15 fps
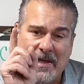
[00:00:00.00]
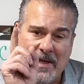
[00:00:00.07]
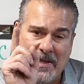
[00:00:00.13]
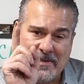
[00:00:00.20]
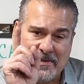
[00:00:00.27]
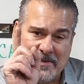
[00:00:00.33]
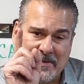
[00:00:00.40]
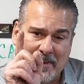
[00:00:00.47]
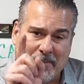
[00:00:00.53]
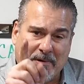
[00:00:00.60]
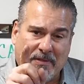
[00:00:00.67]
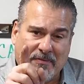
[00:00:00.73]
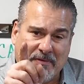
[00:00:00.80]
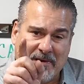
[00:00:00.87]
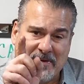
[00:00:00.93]
It's a number
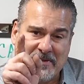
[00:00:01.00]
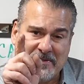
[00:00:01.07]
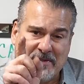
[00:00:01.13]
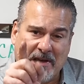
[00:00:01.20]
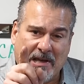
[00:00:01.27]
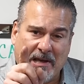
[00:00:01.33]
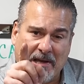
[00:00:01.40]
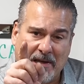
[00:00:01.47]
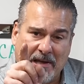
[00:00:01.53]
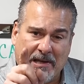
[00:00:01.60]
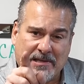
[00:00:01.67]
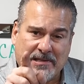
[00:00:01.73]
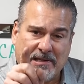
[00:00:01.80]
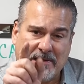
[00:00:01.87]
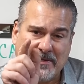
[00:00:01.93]
three
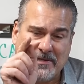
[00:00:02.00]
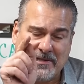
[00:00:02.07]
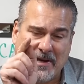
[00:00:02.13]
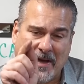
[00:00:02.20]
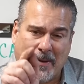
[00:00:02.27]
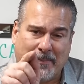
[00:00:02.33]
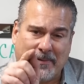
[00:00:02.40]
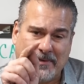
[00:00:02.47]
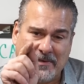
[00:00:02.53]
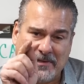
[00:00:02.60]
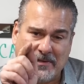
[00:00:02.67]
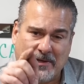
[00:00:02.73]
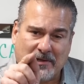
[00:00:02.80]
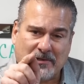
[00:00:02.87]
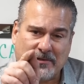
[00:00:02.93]
JIS, Japanese
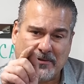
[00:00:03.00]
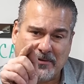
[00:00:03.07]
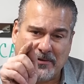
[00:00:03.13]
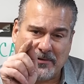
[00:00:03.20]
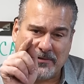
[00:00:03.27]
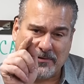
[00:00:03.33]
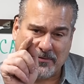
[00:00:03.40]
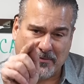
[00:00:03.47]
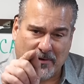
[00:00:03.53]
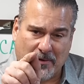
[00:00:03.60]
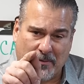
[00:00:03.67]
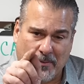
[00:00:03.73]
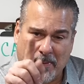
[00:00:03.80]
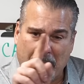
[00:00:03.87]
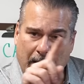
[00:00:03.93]
industrial
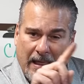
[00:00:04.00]
screw.